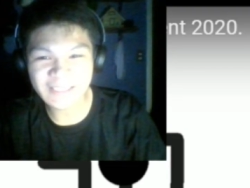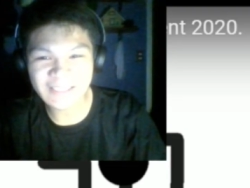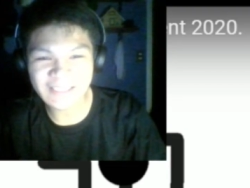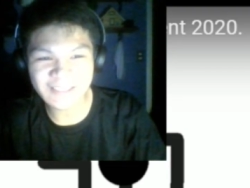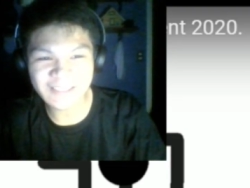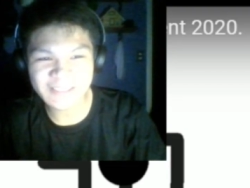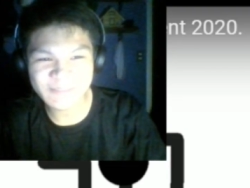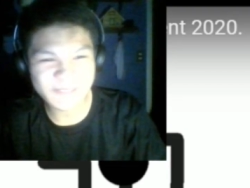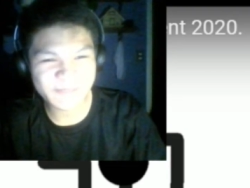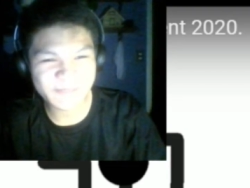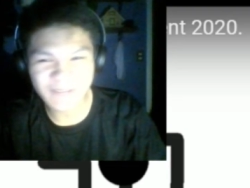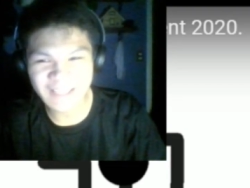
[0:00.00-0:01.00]
the ultimate
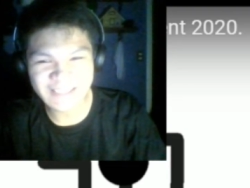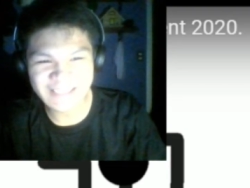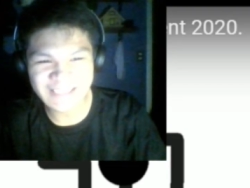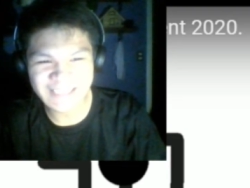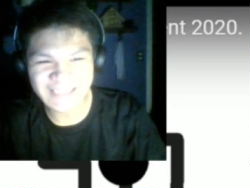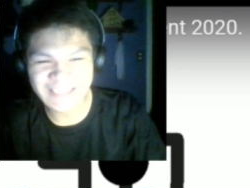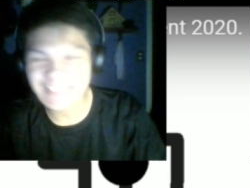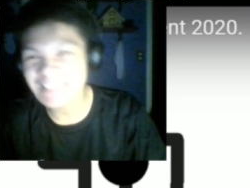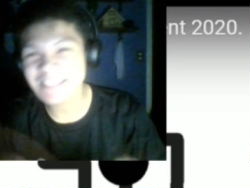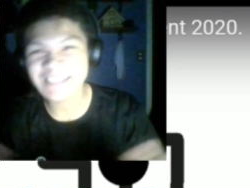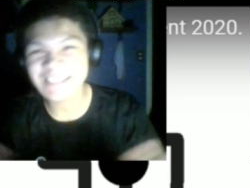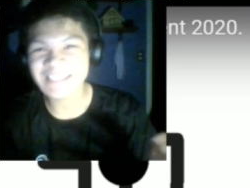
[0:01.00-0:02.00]
spite is tearless.
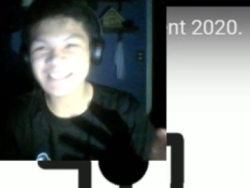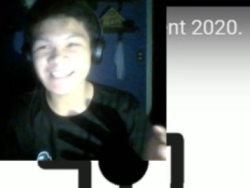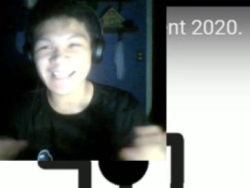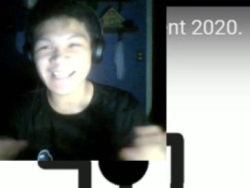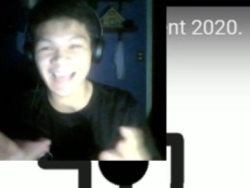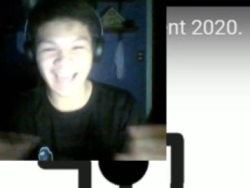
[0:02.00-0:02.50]
I